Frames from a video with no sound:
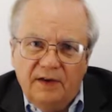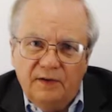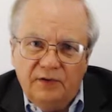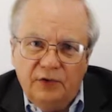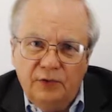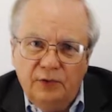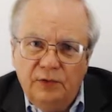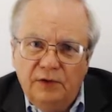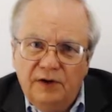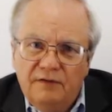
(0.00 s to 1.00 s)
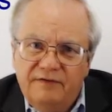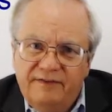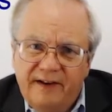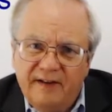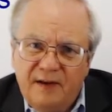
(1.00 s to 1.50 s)
There are two
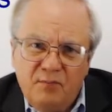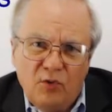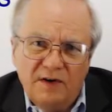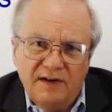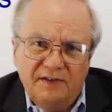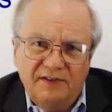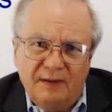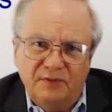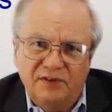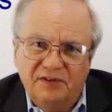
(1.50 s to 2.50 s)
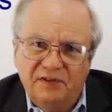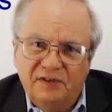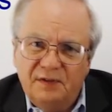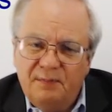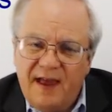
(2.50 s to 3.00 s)
very important exceptions
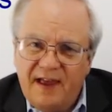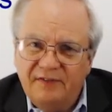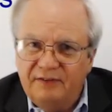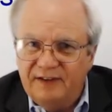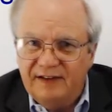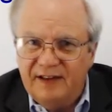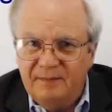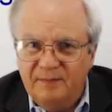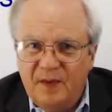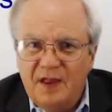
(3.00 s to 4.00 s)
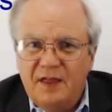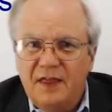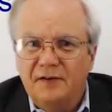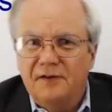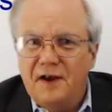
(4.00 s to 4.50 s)
to passive income
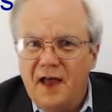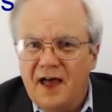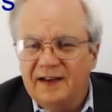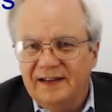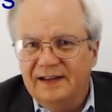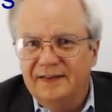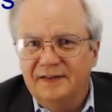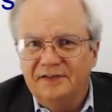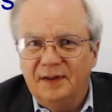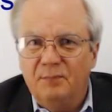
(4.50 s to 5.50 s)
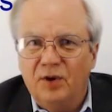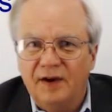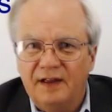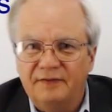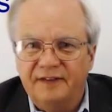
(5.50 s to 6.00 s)
that are not in the
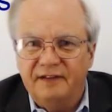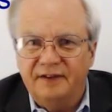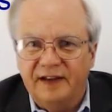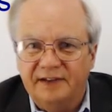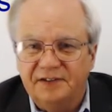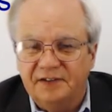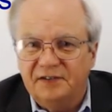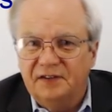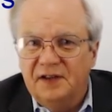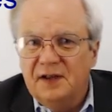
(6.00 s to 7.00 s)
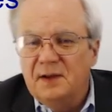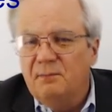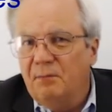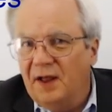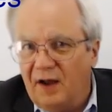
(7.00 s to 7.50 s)
Subpart F definitions,
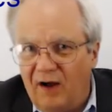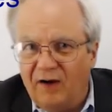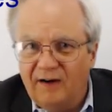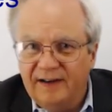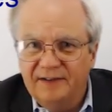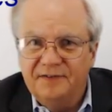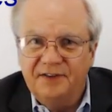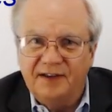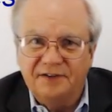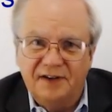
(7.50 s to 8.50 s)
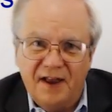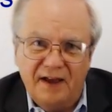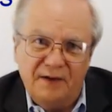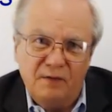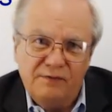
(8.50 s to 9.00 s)
but are in Section
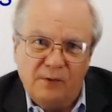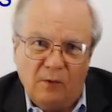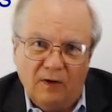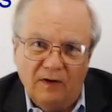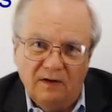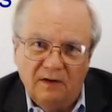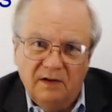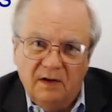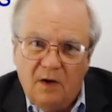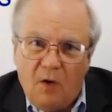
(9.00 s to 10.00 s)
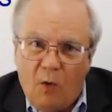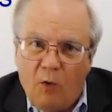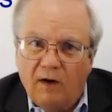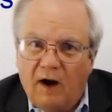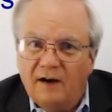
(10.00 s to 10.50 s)
nine oh four,
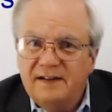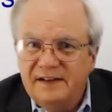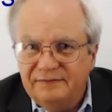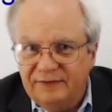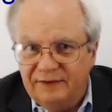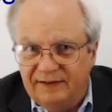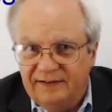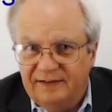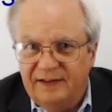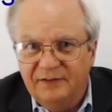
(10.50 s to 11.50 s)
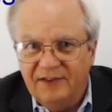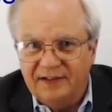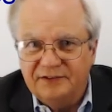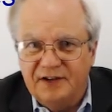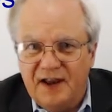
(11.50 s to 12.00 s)
or are different in
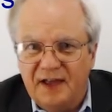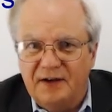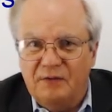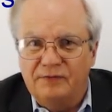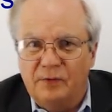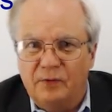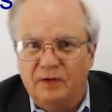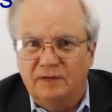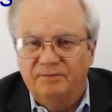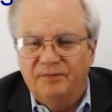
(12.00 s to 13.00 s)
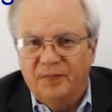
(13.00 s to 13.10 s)
Section nine oh four.